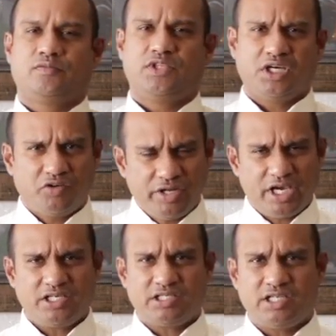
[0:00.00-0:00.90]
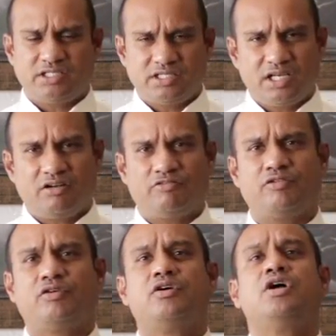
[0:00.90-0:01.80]
The creation itself
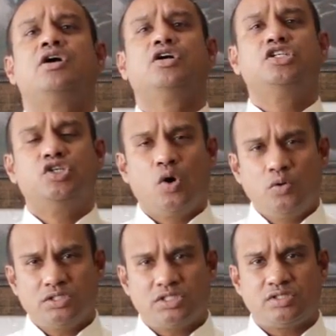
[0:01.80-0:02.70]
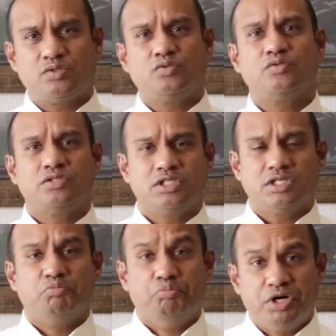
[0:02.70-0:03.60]
goes through
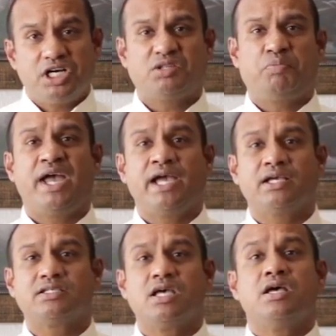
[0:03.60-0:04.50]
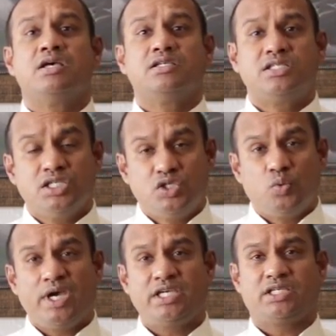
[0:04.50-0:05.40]
birth pangs,
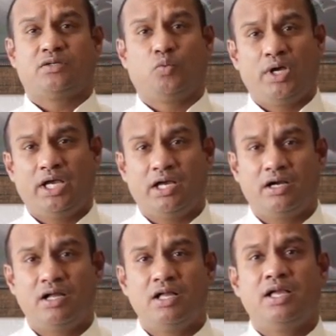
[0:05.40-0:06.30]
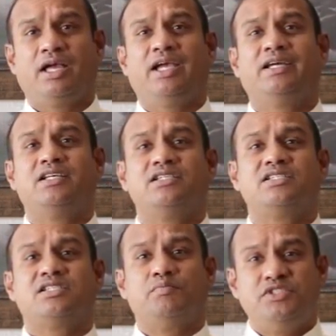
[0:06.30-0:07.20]
situation where it
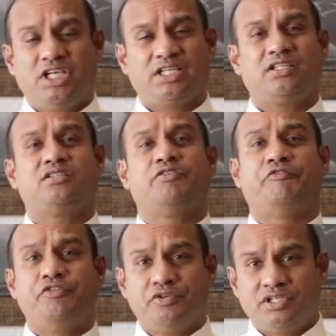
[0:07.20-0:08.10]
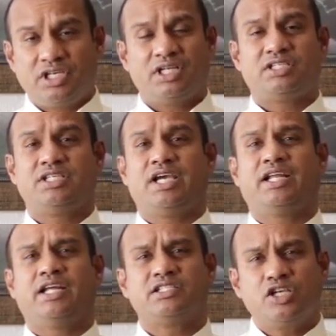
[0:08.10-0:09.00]
is subjected to futility
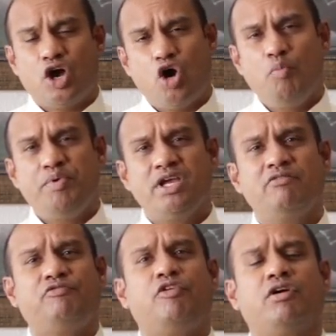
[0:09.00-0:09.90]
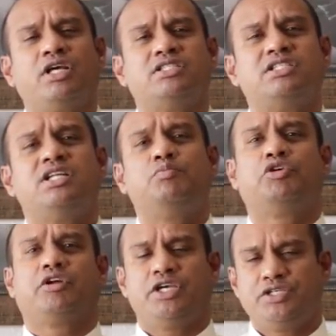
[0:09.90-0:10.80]
and it's hoping for its
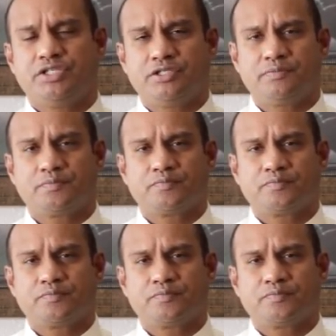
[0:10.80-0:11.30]
liberation.